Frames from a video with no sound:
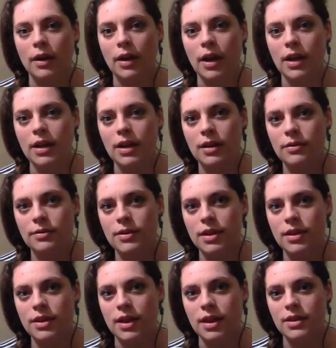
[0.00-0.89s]
Are any of
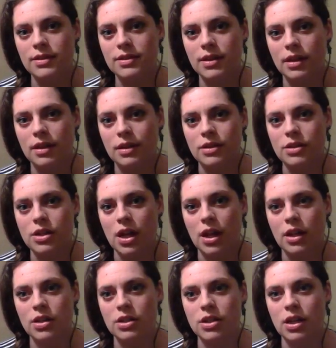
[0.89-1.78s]
the things that are
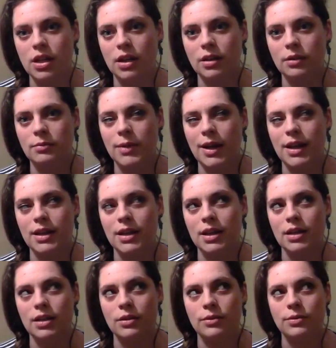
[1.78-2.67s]
changing
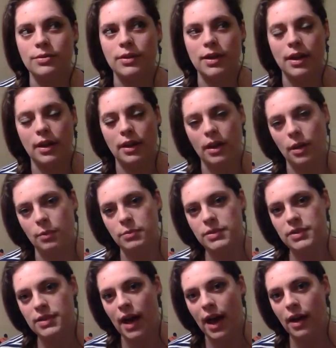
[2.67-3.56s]
making you feel
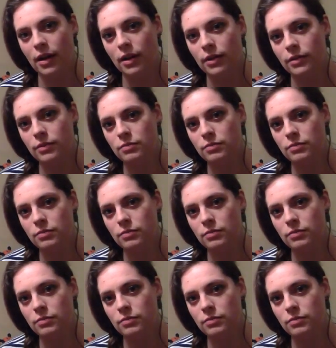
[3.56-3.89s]
upset